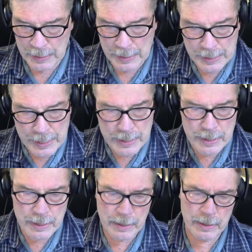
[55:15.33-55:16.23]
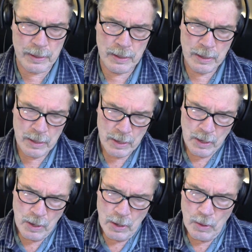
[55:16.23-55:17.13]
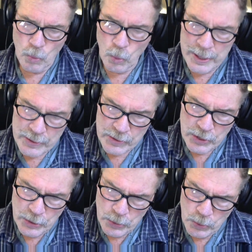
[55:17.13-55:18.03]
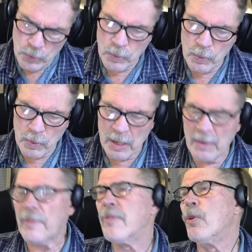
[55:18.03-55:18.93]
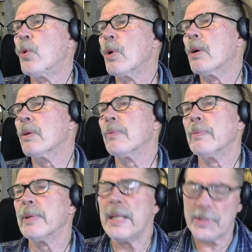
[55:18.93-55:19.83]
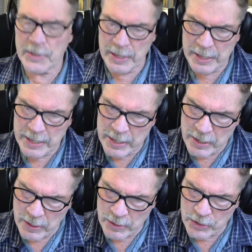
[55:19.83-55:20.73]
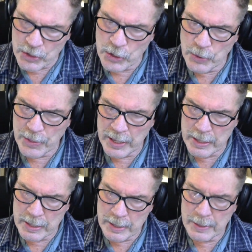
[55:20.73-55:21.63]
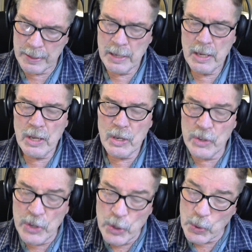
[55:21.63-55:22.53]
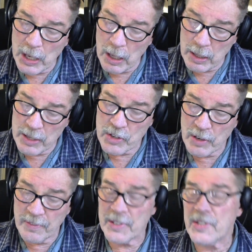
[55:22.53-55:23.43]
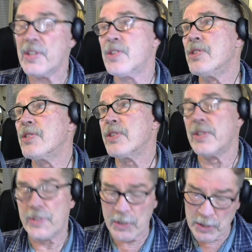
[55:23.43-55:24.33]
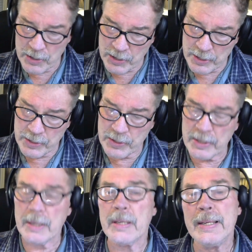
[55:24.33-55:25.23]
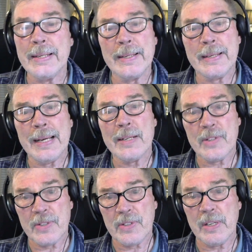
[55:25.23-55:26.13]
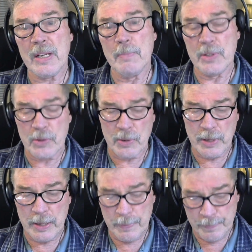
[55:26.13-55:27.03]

He went for less than a year, to the New College of Physicians and Surgeons in Kansas City, Missouri.